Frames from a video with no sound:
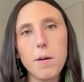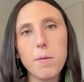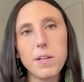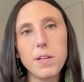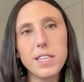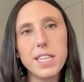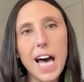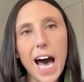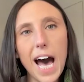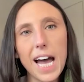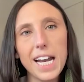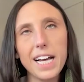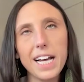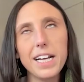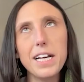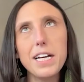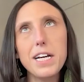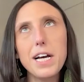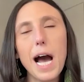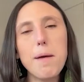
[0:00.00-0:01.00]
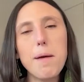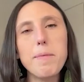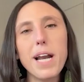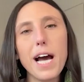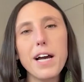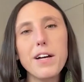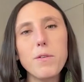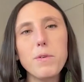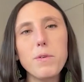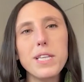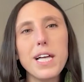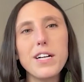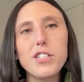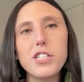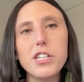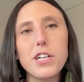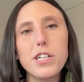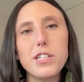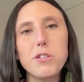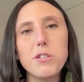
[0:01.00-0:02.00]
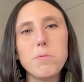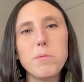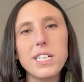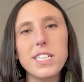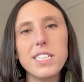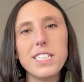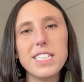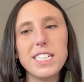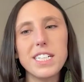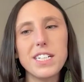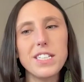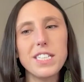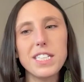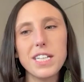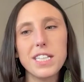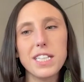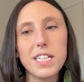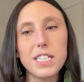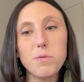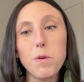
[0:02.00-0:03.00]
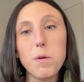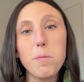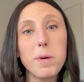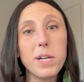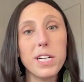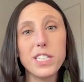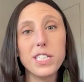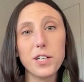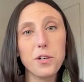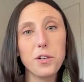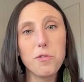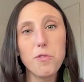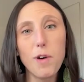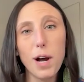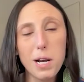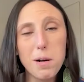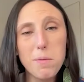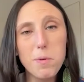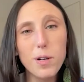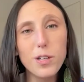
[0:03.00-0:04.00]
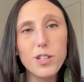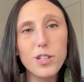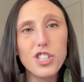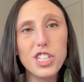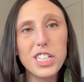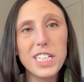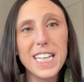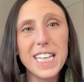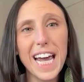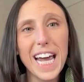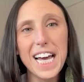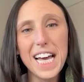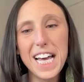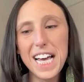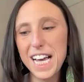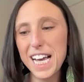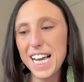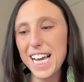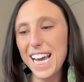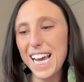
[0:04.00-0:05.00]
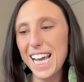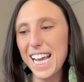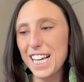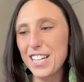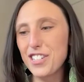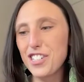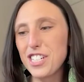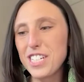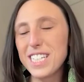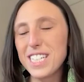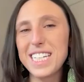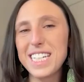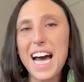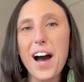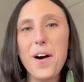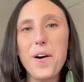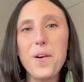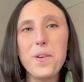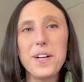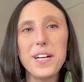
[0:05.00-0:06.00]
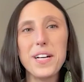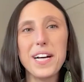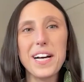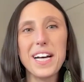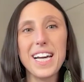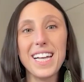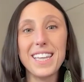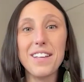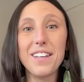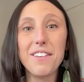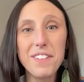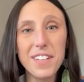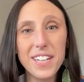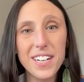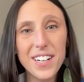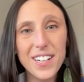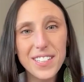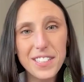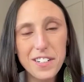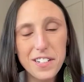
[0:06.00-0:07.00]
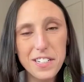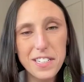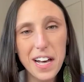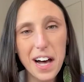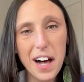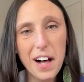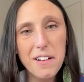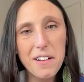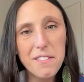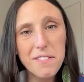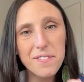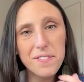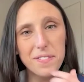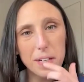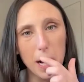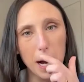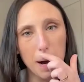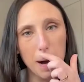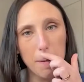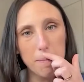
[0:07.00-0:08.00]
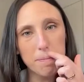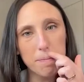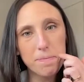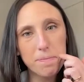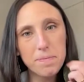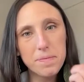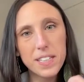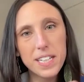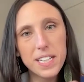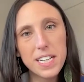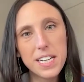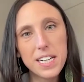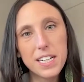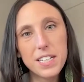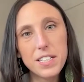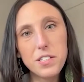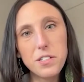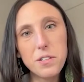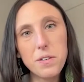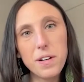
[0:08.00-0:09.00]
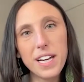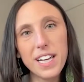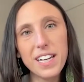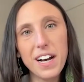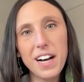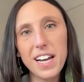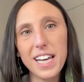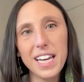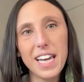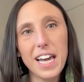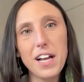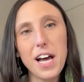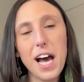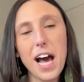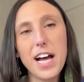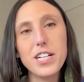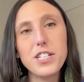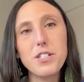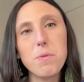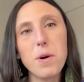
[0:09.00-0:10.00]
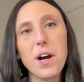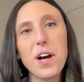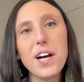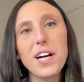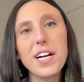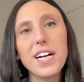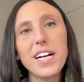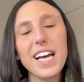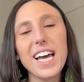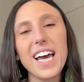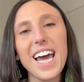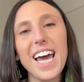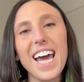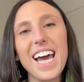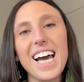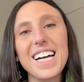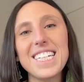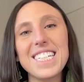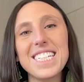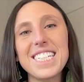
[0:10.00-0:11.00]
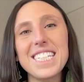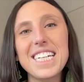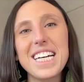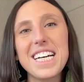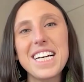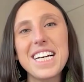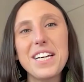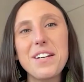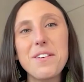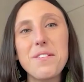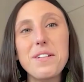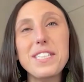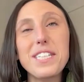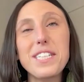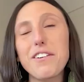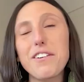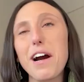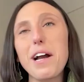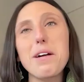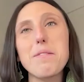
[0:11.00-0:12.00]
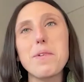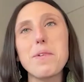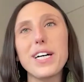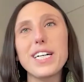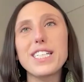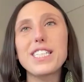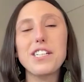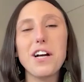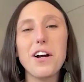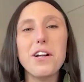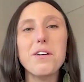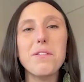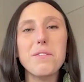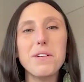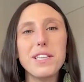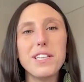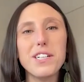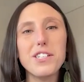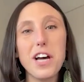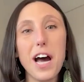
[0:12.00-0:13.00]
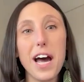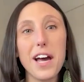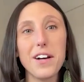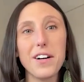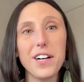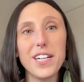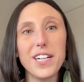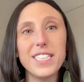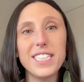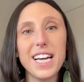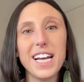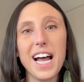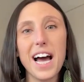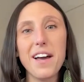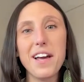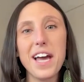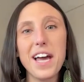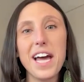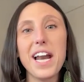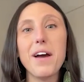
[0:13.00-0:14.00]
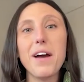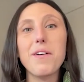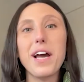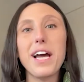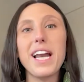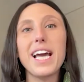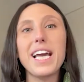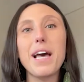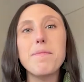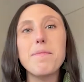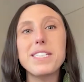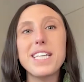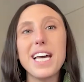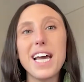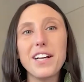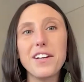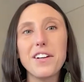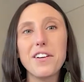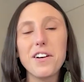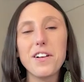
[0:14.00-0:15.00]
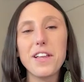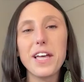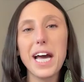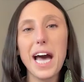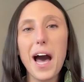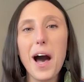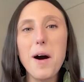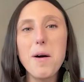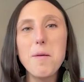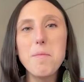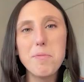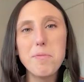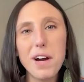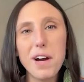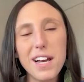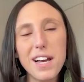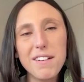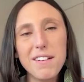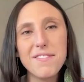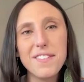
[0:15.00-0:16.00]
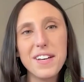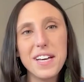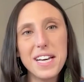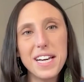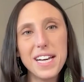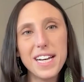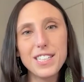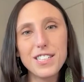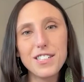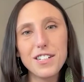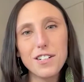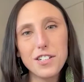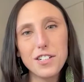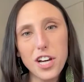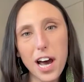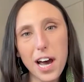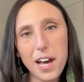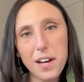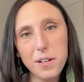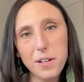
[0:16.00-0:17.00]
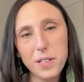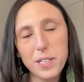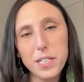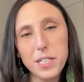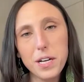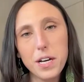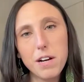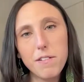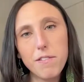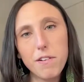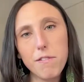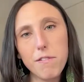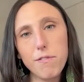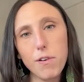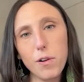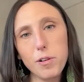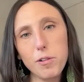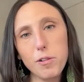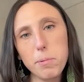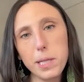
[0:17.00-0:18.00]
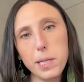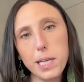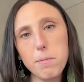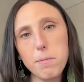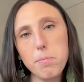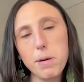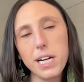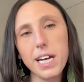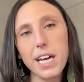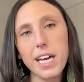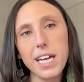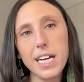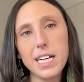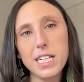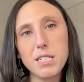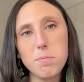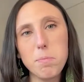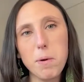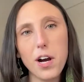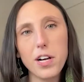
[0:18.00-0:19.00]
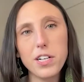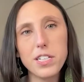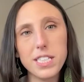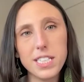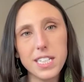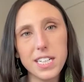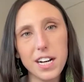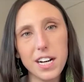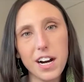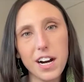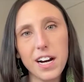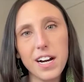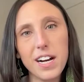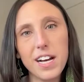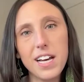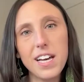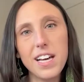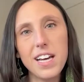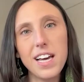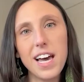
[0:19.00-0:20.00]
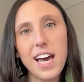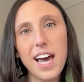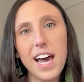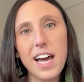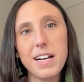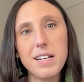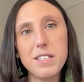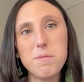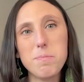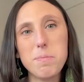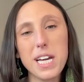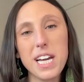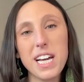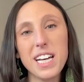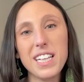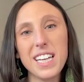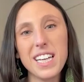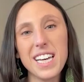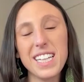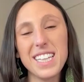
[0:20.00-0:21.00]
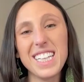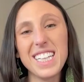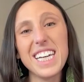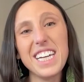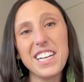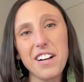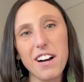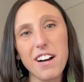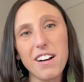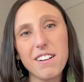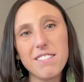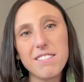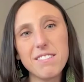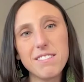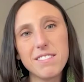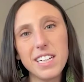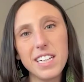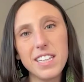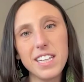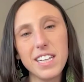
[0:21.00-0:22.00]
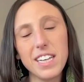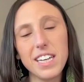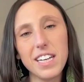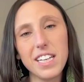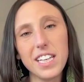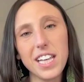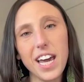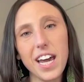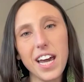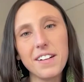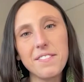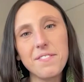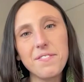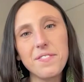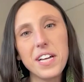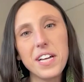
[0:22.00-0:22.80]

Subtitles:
with that. And without sharing too many details, this woman is incredible. She's now in the field herself, doing cutting edge work. And it was incredible. It started with the child. And I kept saying to her, like, how brave is your child for vulnerably bringing his parts here and being the leader in the healing.